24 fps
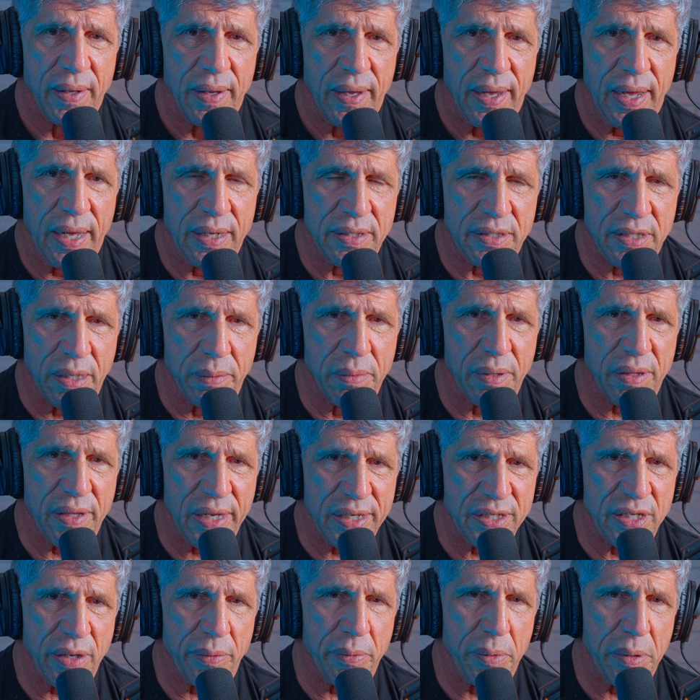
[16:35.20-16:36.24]
and some of the
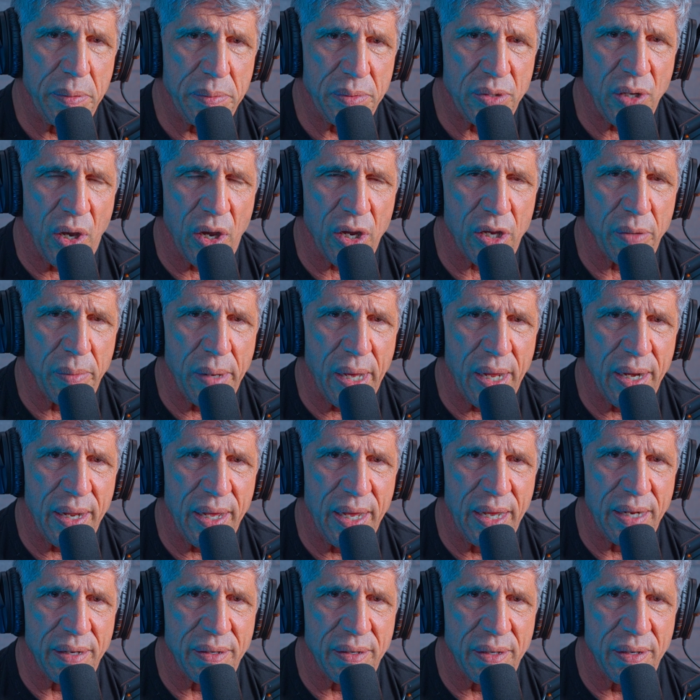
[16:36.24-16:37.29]
things that we've been talking about.
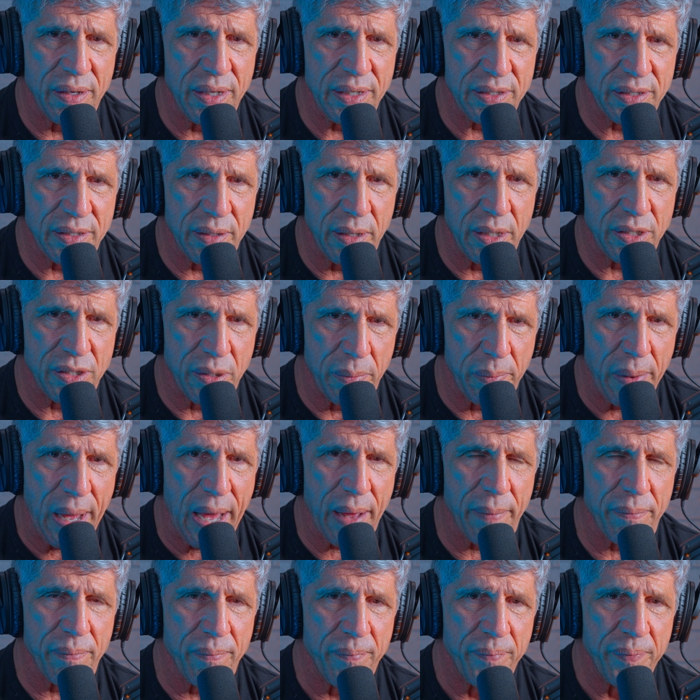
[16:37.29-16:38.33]
It's
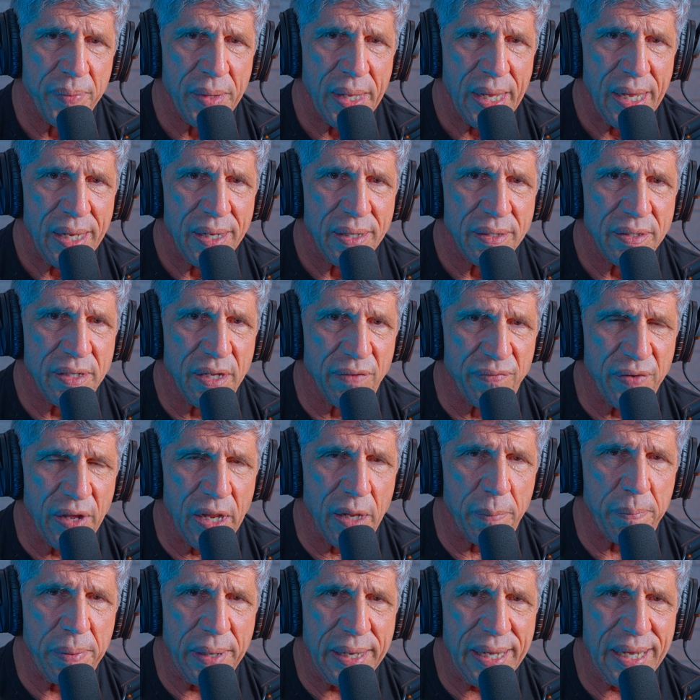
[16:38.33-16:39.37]
about
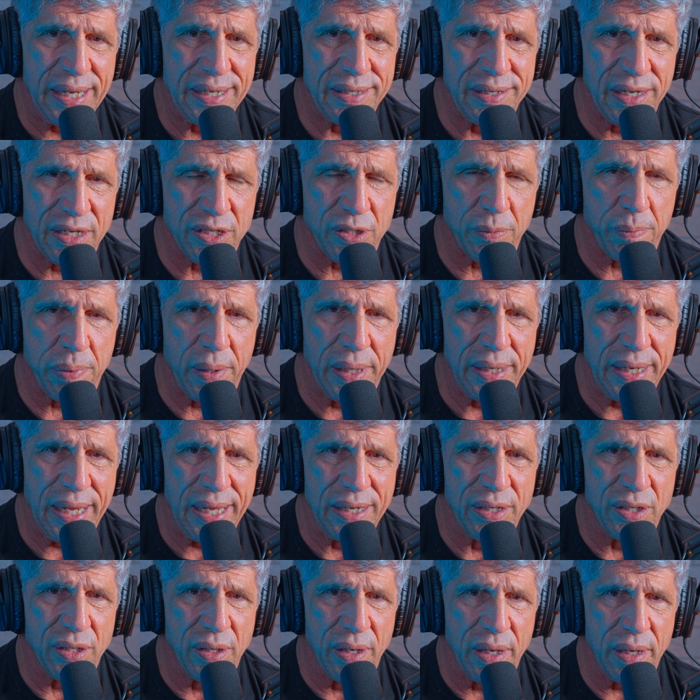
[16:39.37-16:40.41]
developing a discipline,
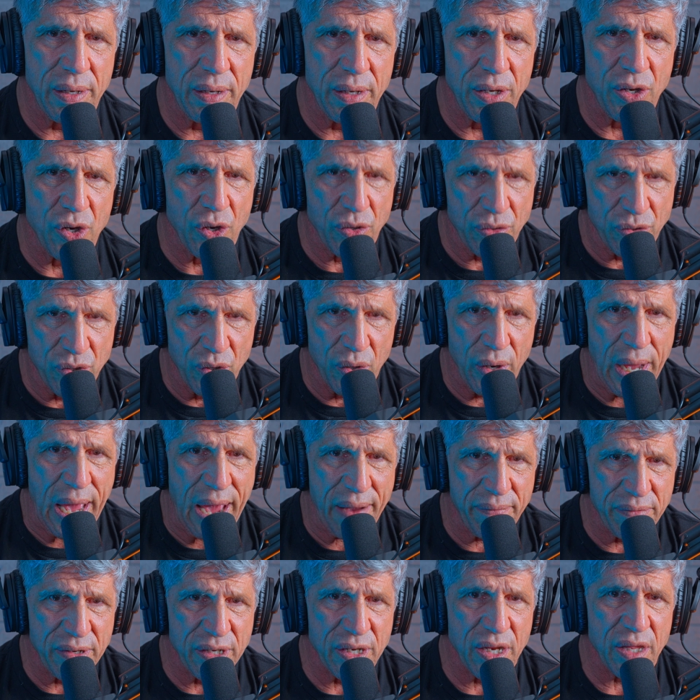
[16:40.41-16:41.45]
and you're
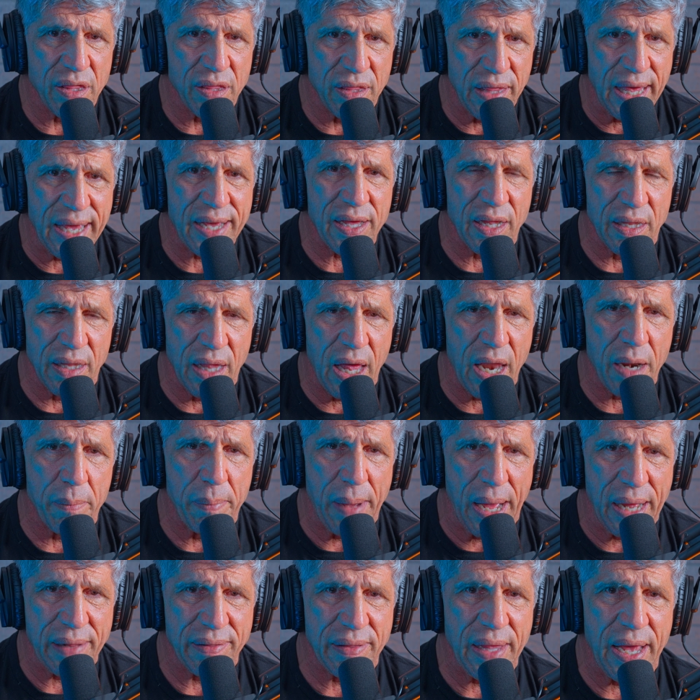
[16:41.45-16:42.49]
having to think a lot
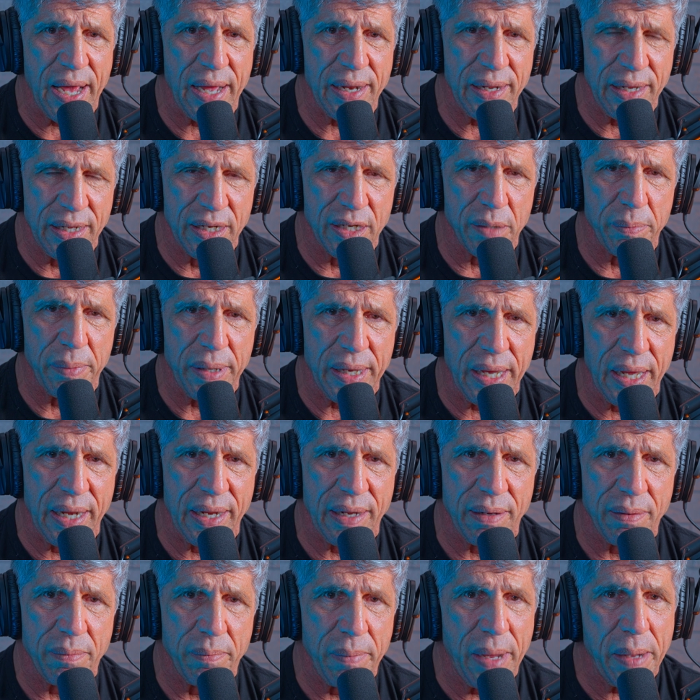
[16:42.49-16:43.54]
about that in the
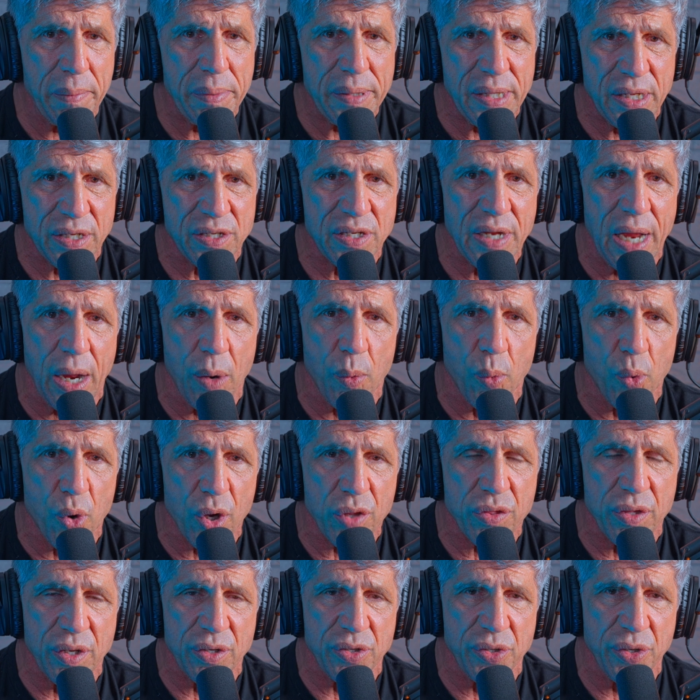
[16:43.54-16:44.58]
beginning. Maybe that's not
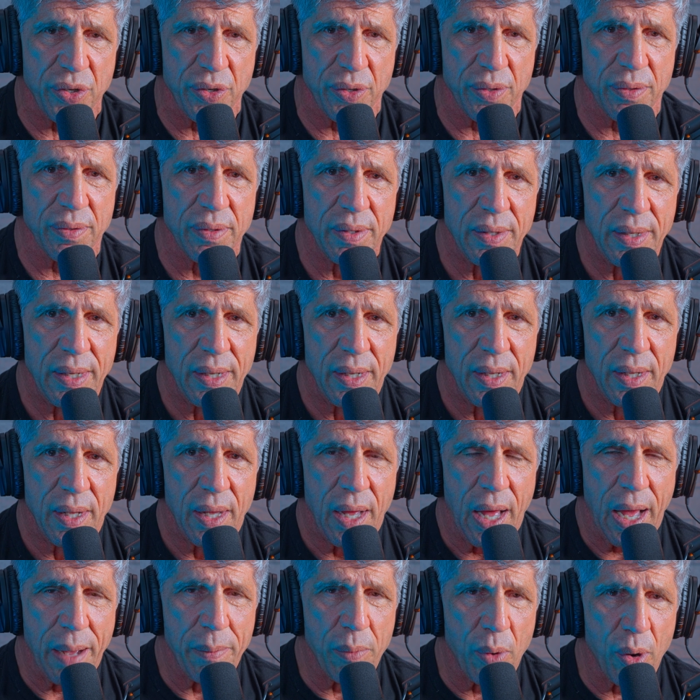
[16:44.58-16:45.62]
worth it to you.
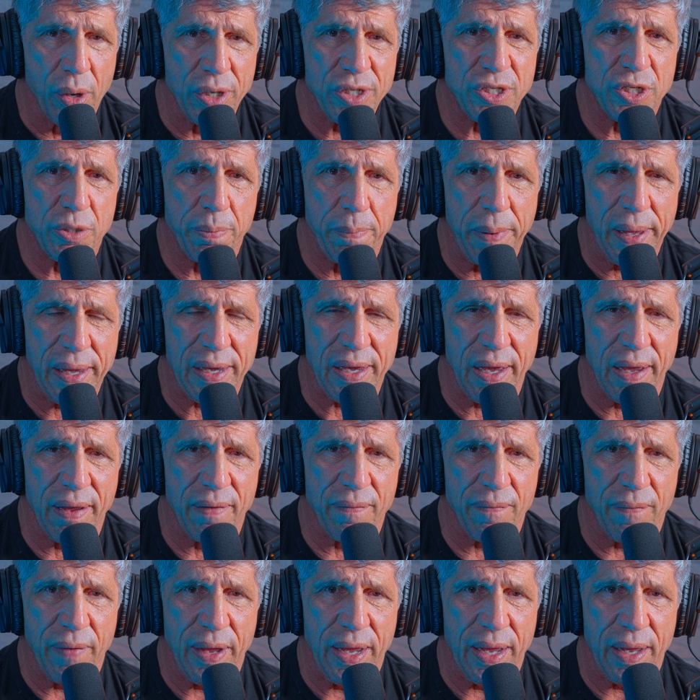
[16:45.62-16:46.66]
I'm always
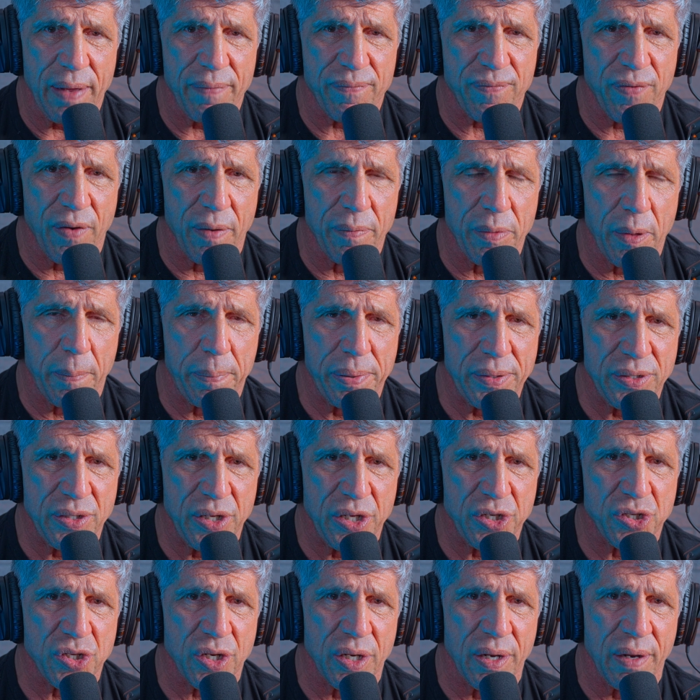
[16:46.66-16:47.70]
speaking from the
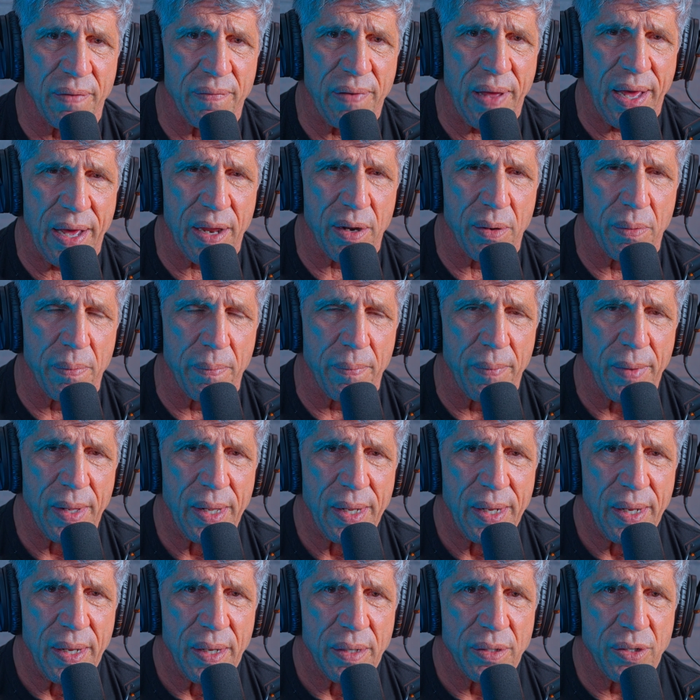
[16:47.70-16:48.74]
position of how to
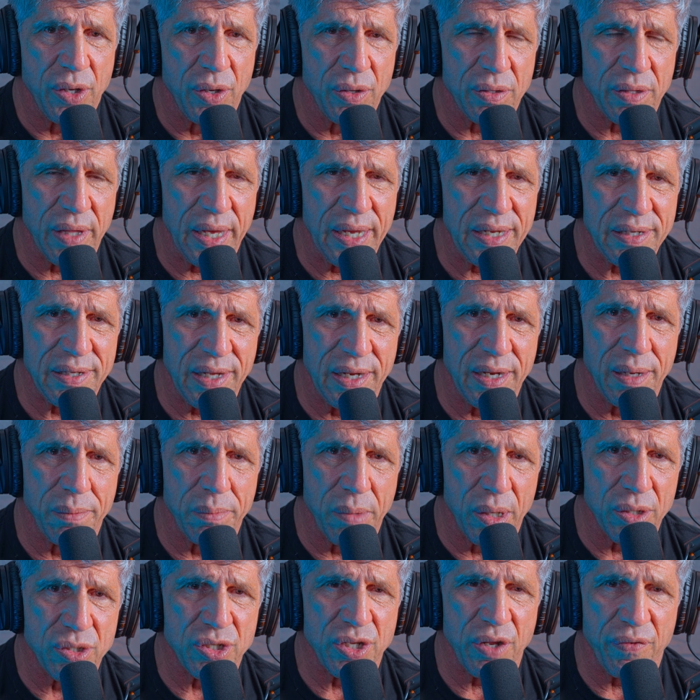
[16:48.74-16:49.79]
do things in the
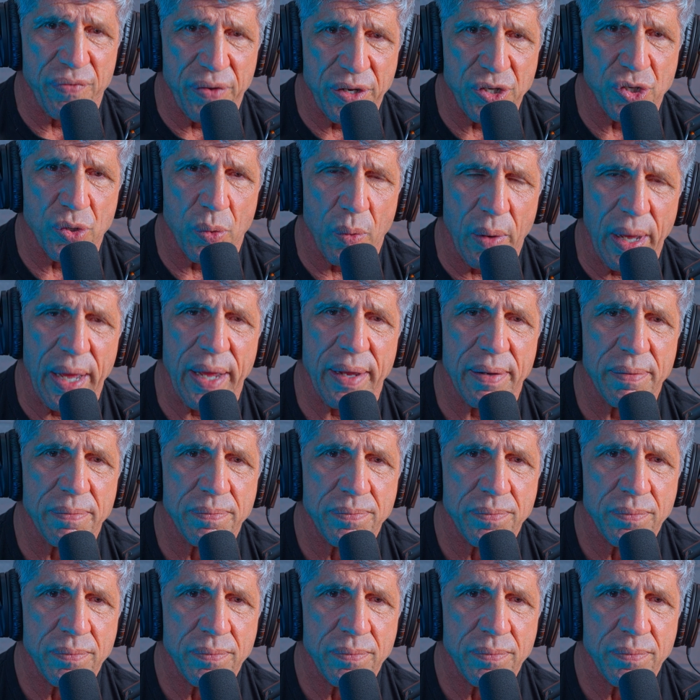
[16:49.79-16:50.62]
most efficient way.